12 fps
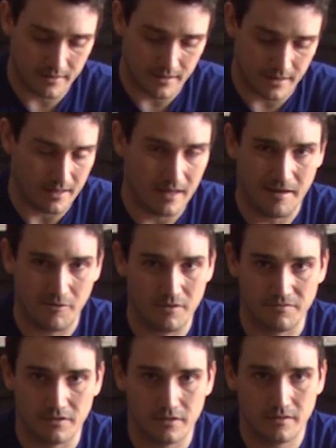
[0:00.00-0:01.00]

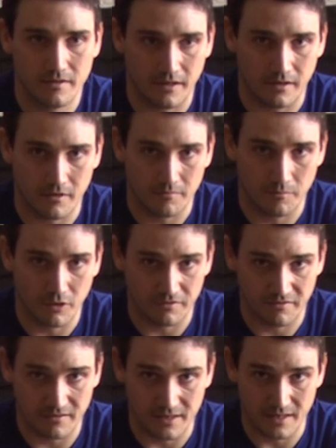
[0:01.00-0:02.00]
However, you know,
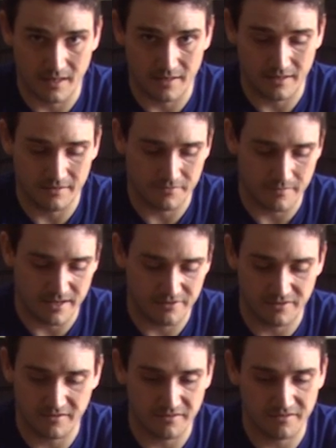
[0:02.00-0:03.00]
most of the
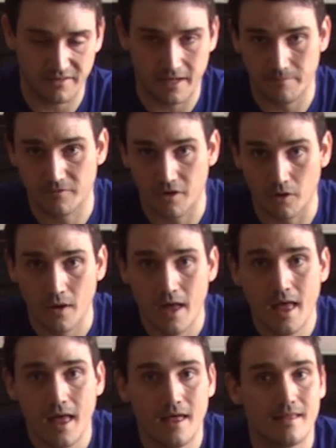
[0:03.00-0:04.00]
information is the same, so
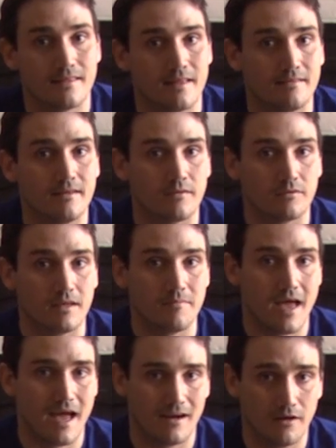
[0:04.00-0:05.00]
that didn't really
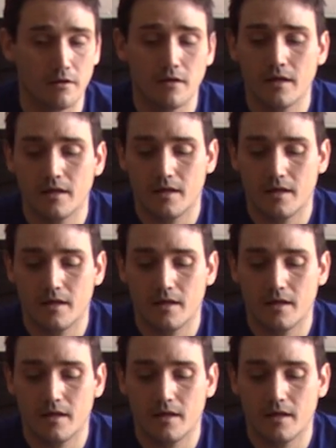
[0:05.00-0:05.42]
matter.